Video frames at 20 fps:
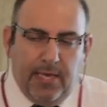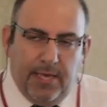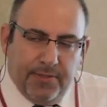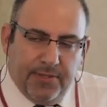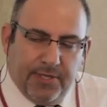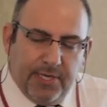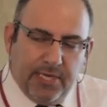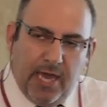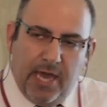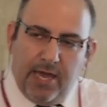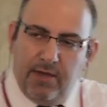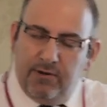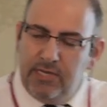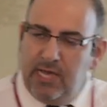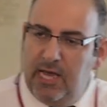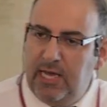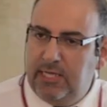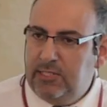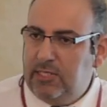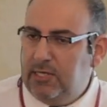The
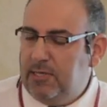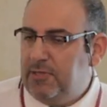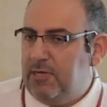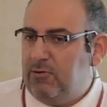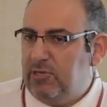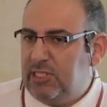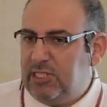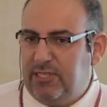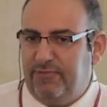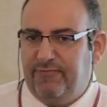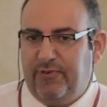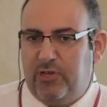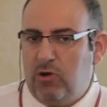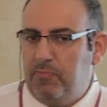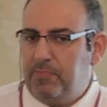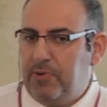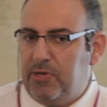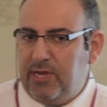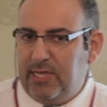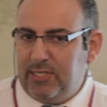area under the receiver
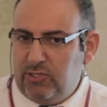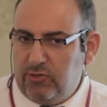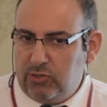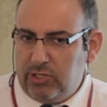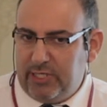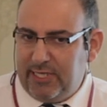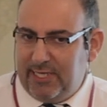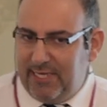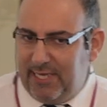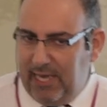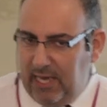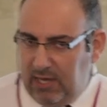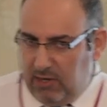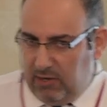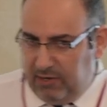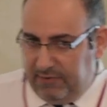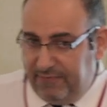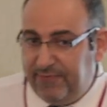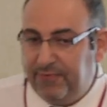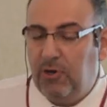operator
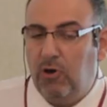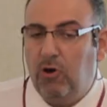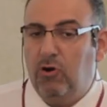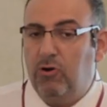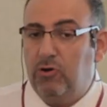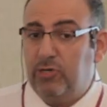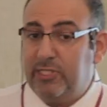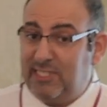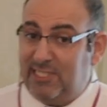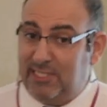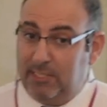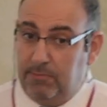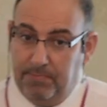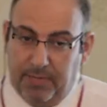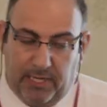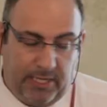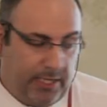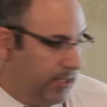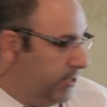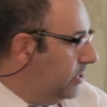curve, or
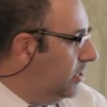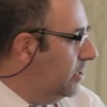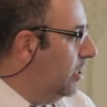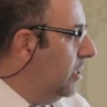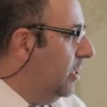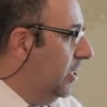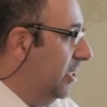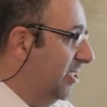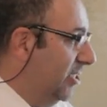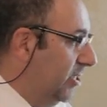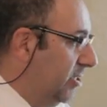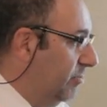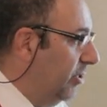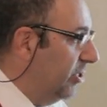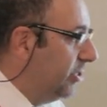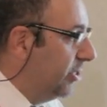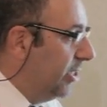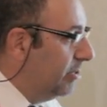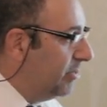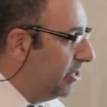in simpler
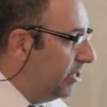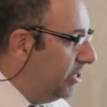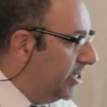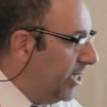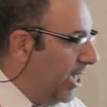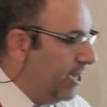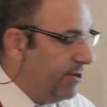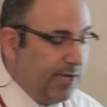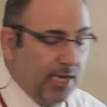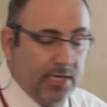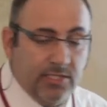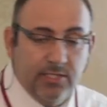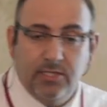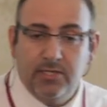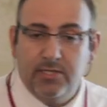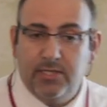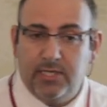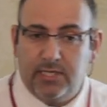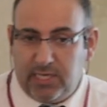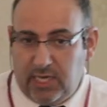terms, the area under
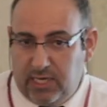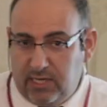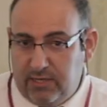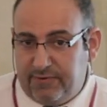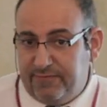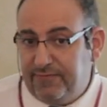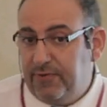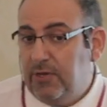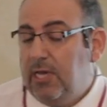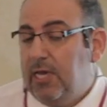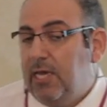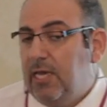the curve,